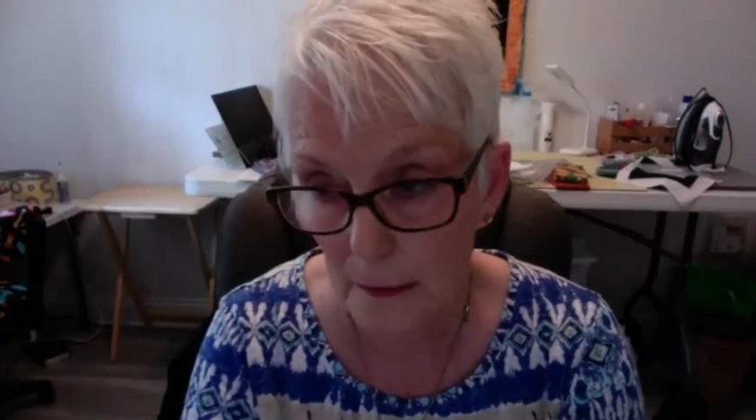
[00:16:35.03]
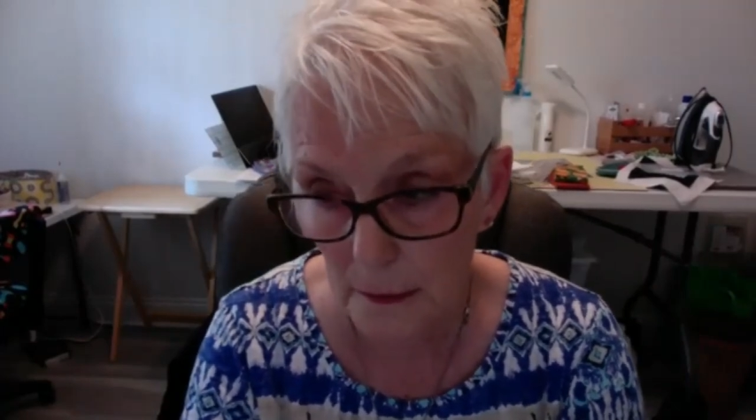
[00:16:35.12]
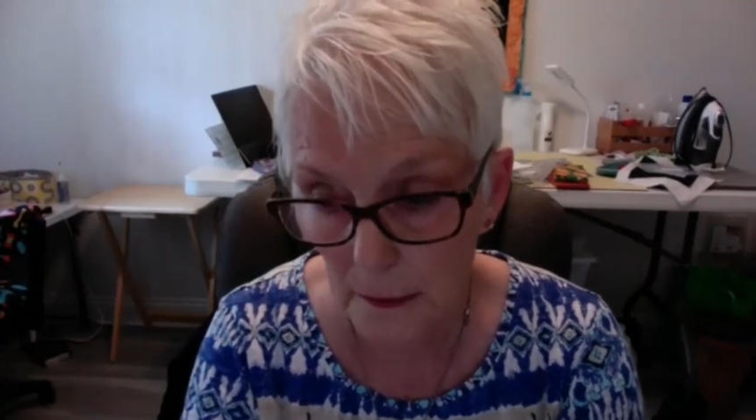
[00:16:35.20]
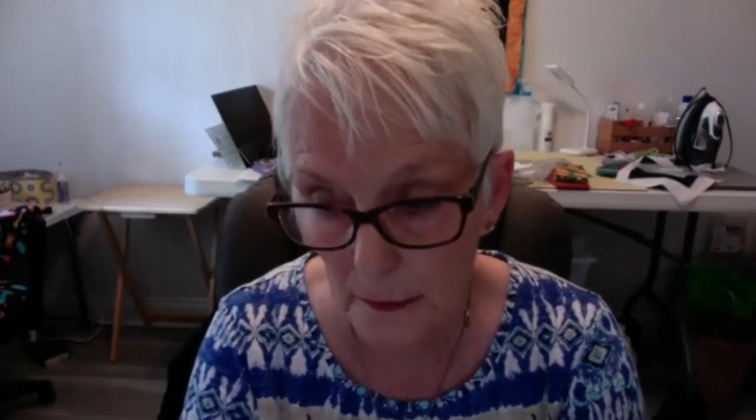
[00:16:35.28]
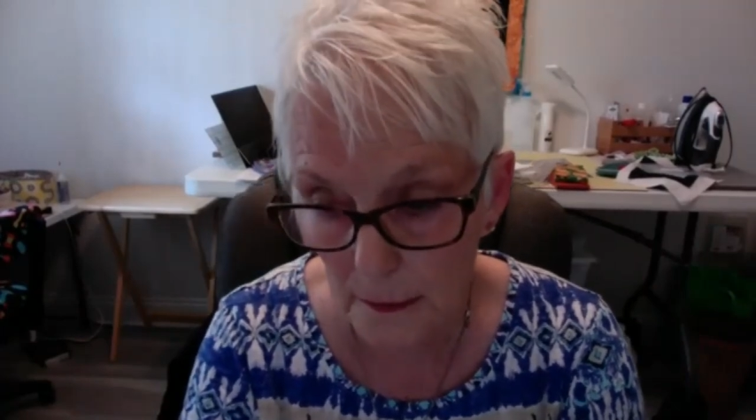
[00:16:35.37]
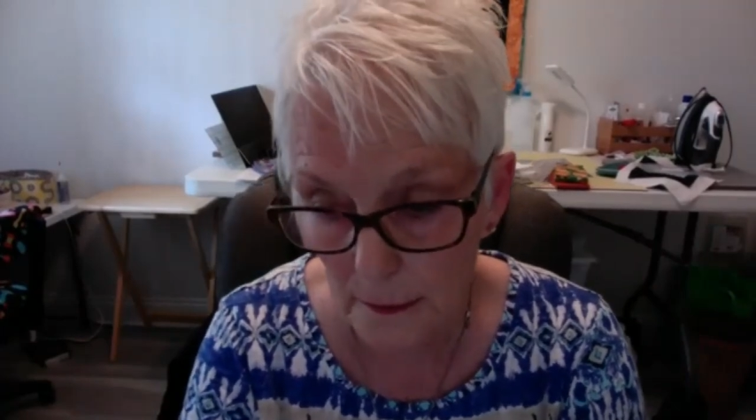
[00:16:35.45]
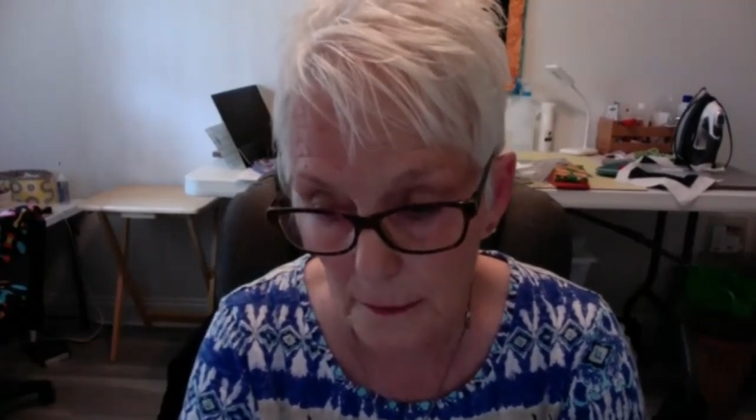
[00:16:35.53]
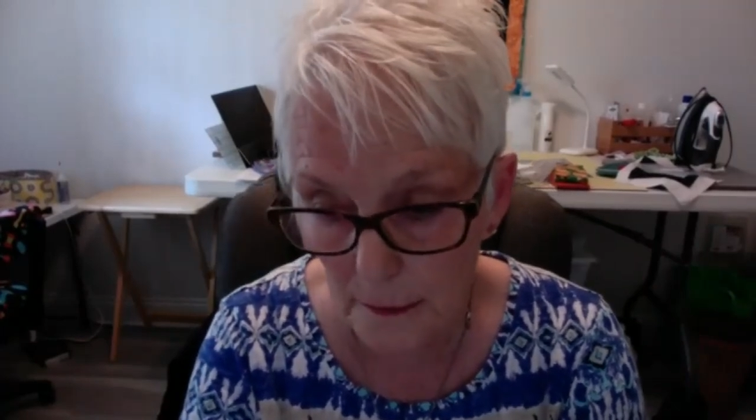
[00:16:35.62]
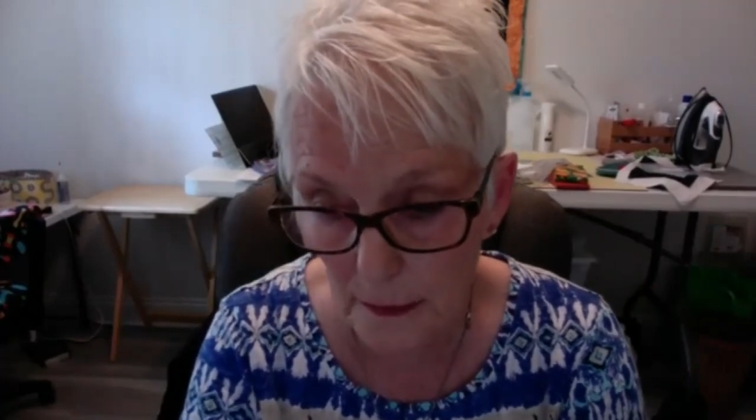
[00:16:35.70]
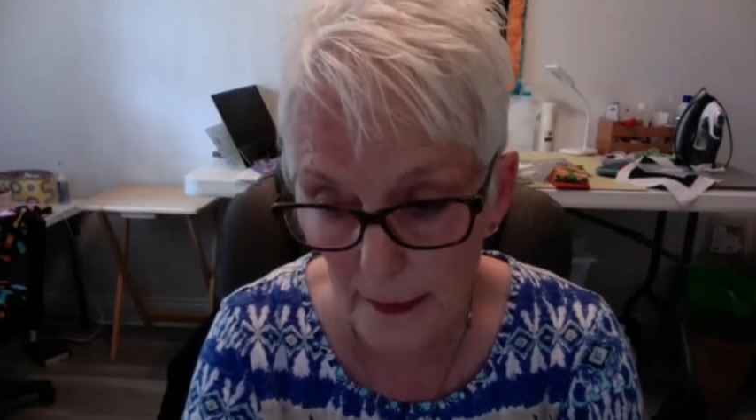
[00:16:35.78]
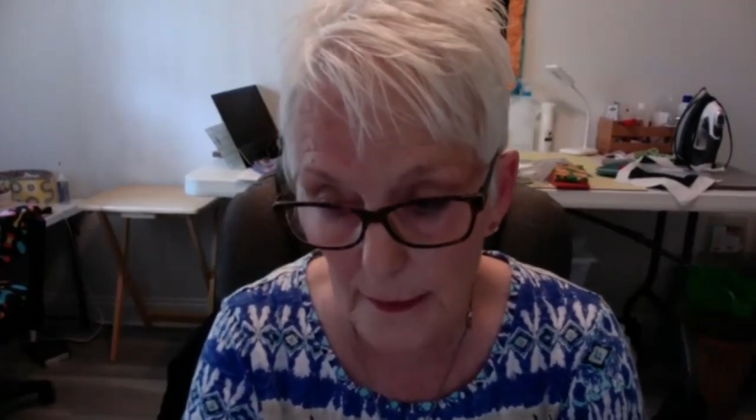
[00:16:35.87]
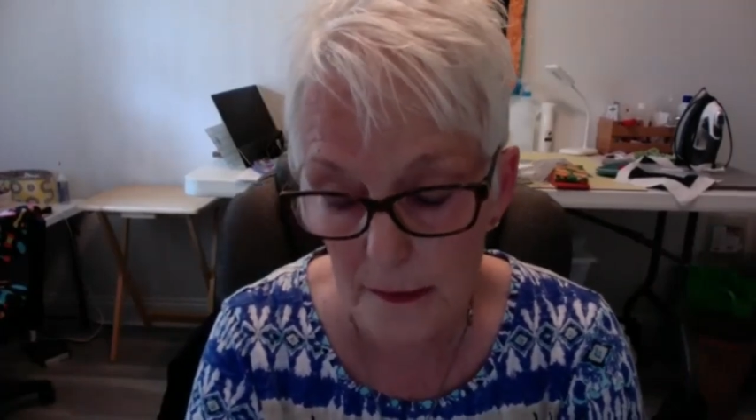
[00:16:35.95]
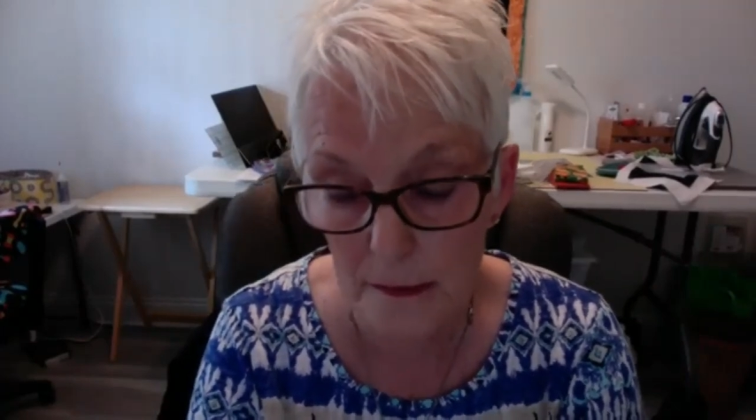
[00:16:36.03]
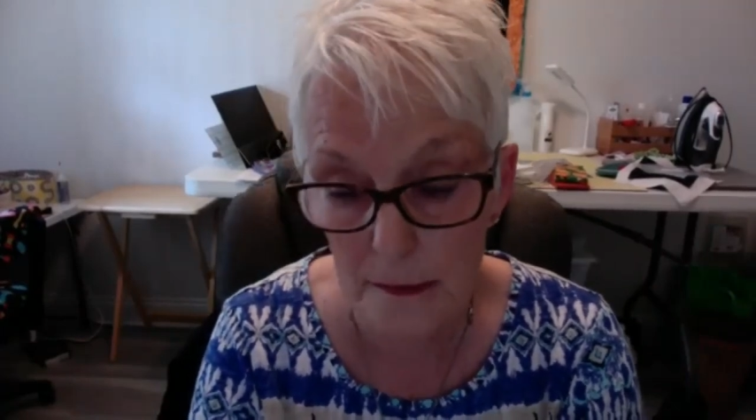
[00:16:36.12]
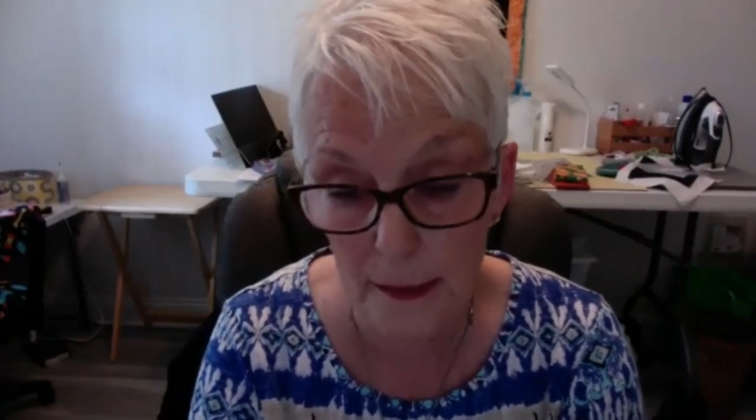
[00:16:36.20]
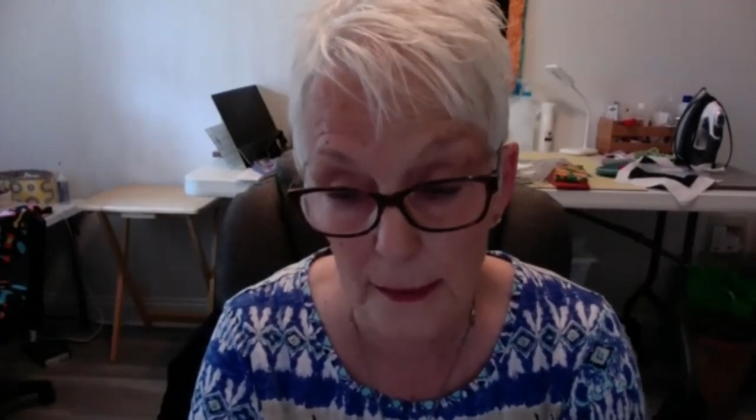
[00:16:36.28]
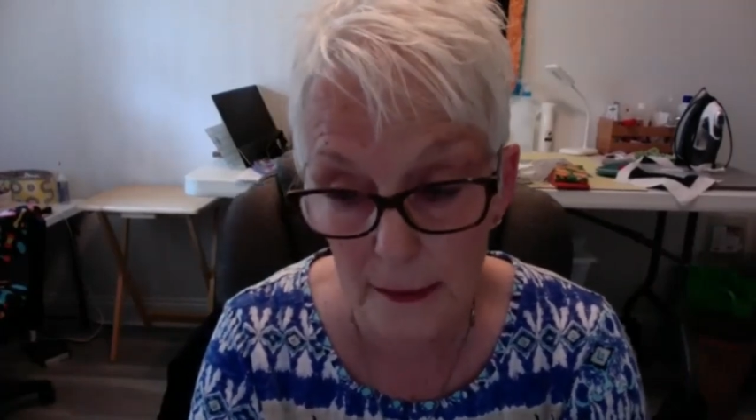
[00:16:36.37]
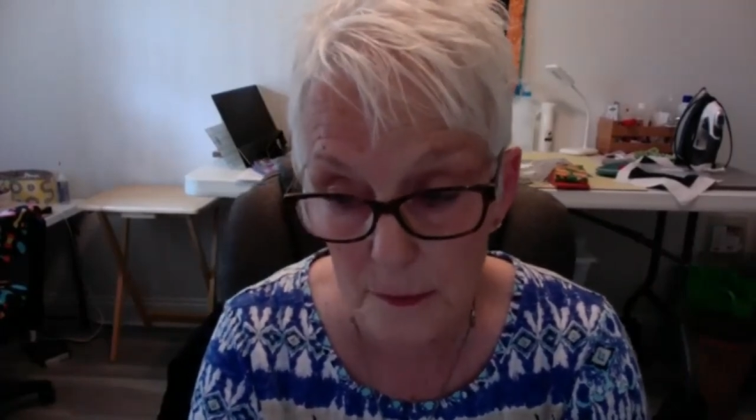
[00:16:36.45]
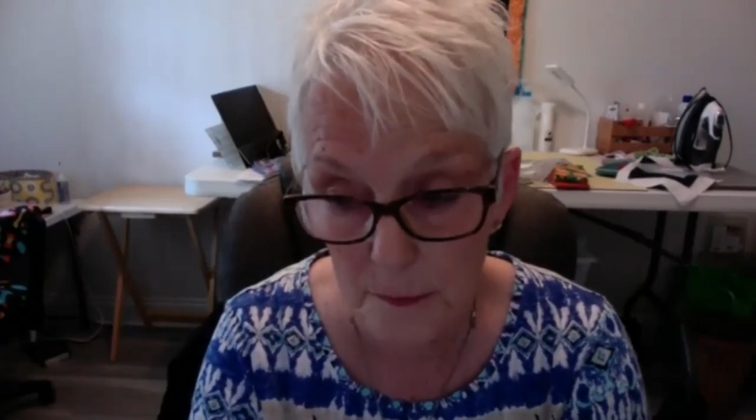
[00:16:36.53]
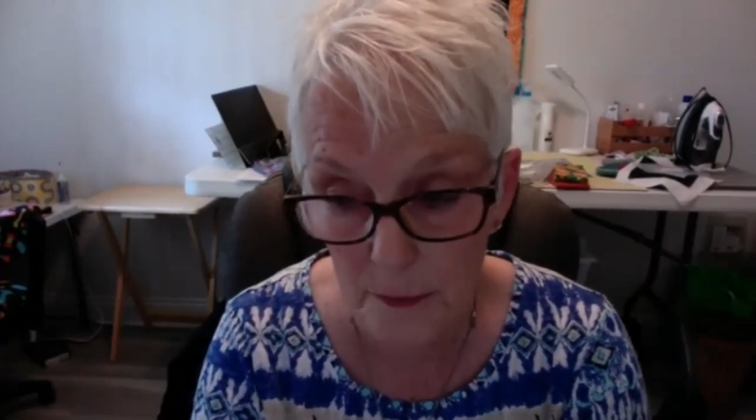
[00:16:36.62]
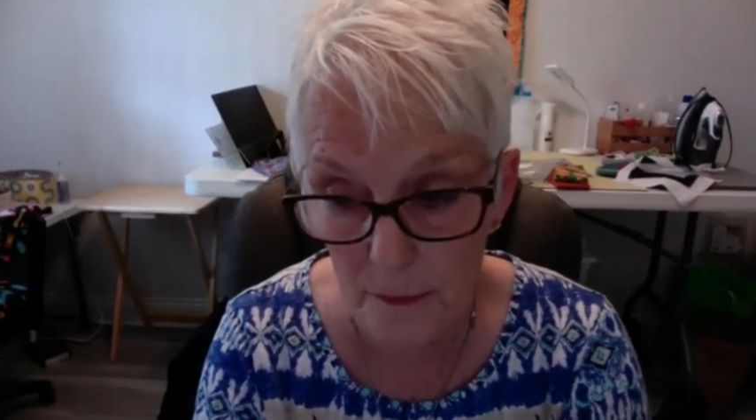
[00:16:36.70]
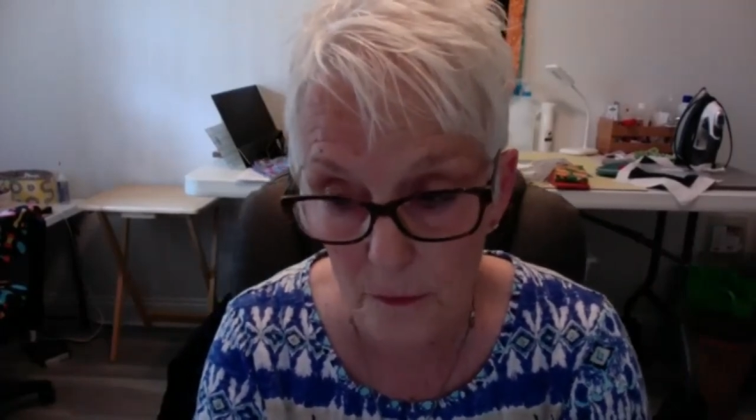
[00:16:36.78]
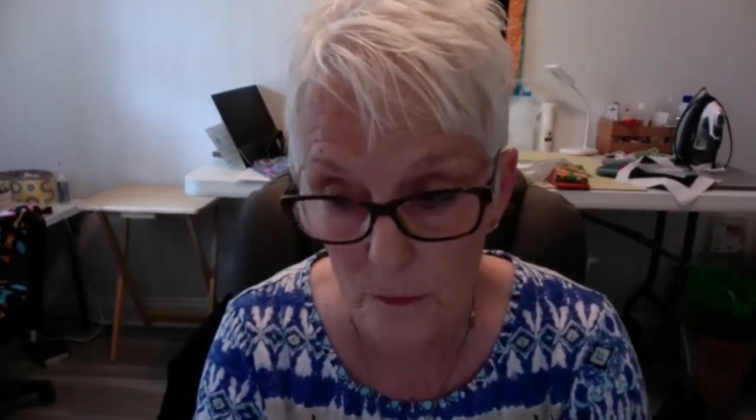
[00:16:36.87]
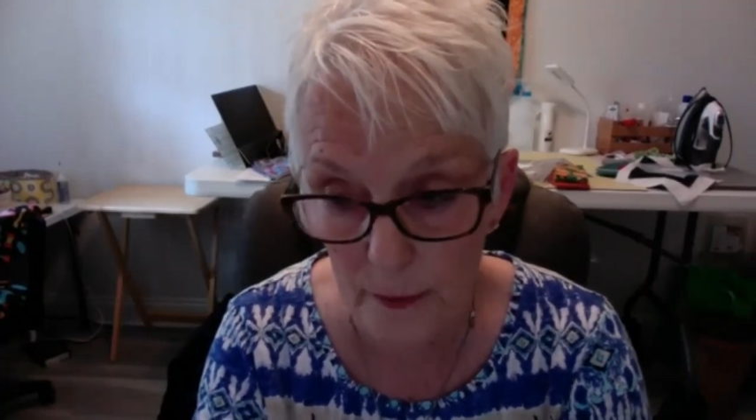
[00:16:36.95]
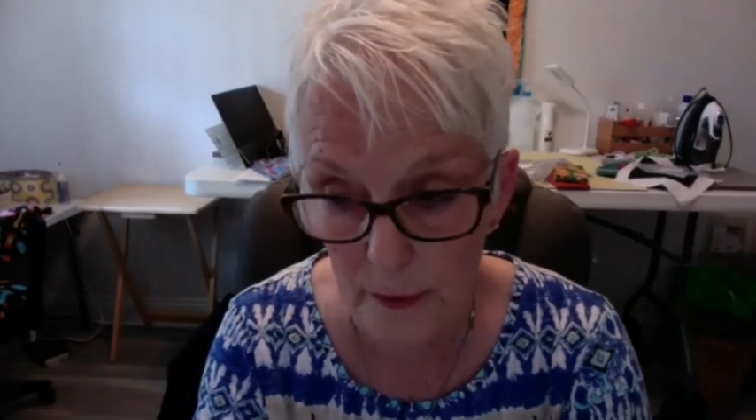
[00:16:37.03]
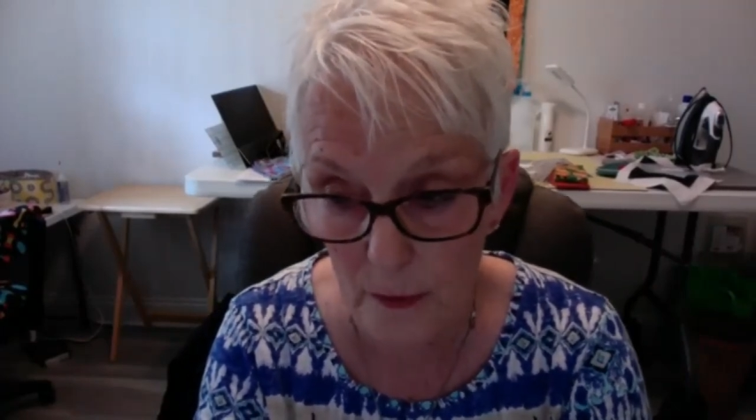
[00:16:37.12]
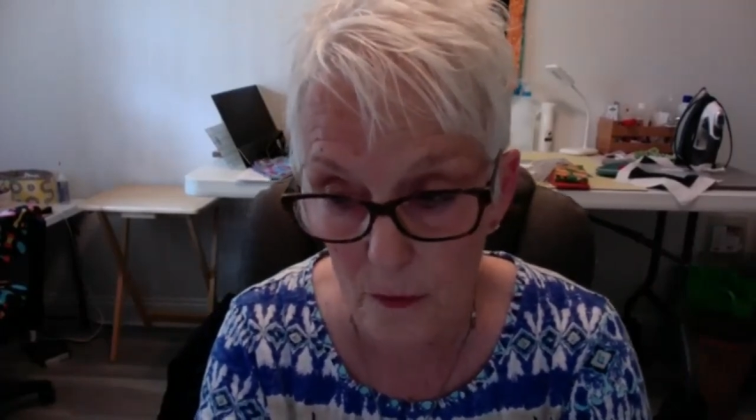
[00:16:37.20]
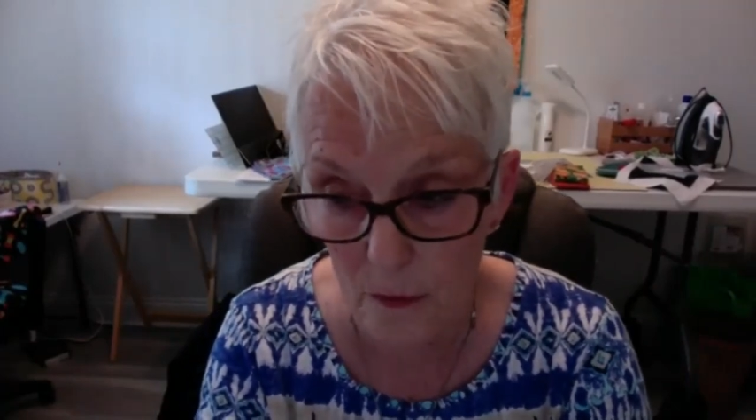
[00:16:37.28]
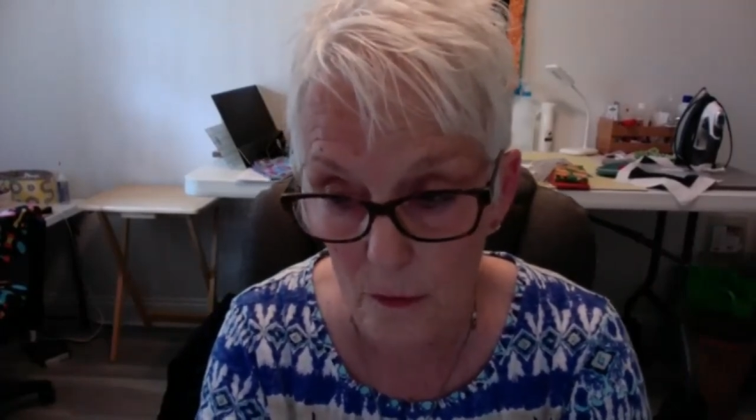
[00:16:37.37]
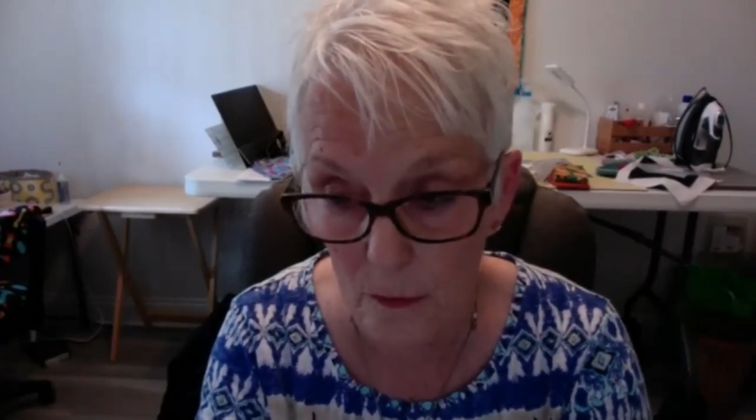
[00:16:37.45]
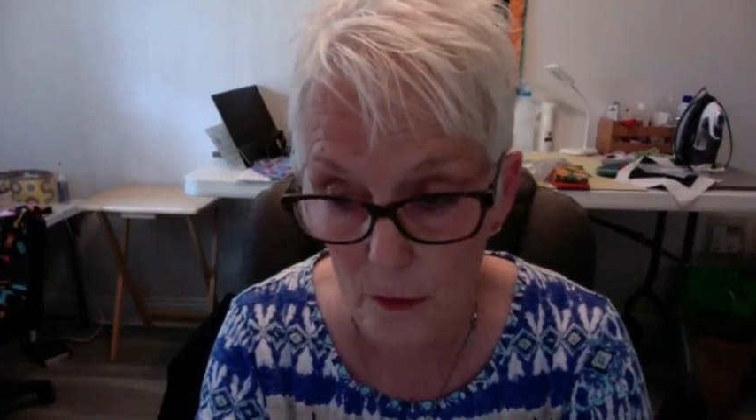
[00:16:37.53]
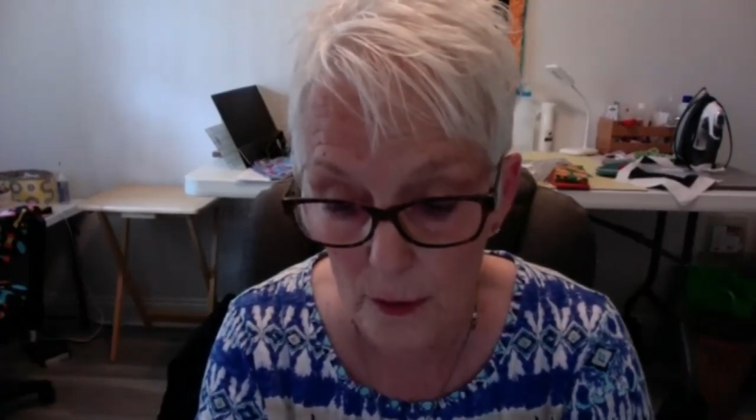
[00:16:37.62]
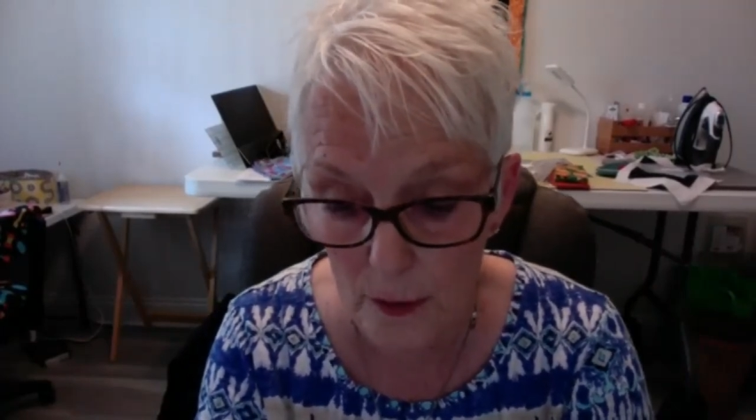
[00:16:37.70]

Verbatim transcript: uh, classes. Last month, we all